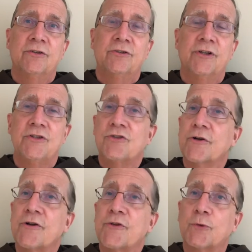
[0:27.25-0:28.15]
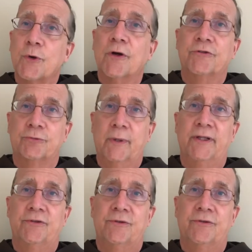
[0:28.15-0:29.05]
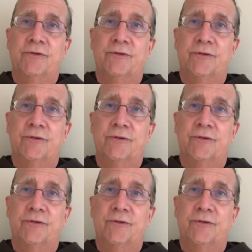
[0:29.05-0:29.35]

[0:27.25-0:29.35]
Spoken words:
St. John of the Cross writes,